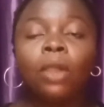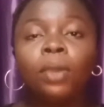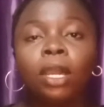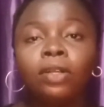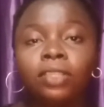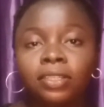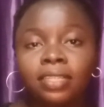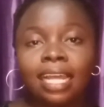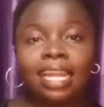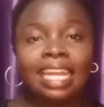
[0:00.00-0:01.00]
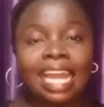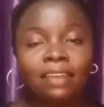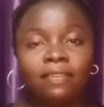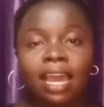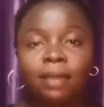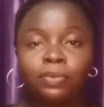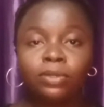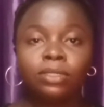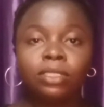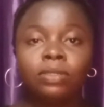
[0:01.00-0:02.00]
we all know that life
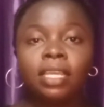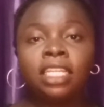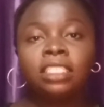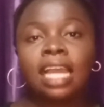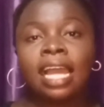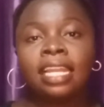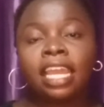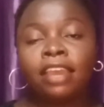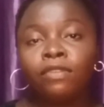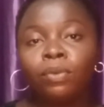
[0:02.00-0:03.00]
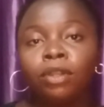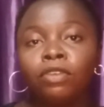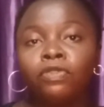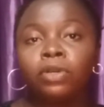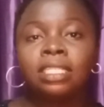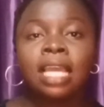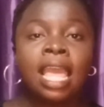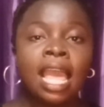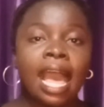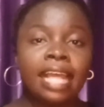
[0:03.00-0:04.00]
happens to each and every one of us
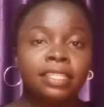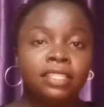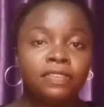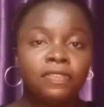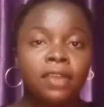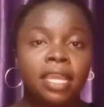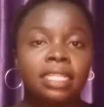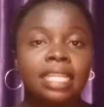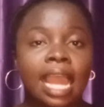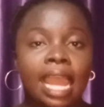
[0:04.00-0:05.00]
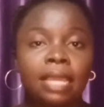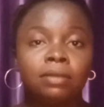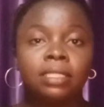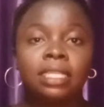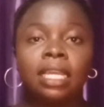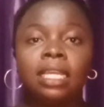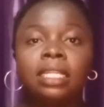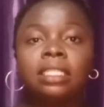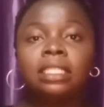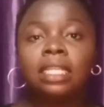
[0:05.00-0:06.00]
at different times
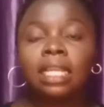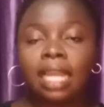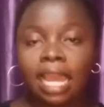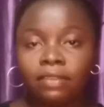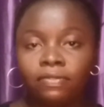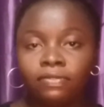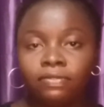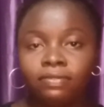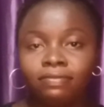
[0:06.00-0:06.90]
in life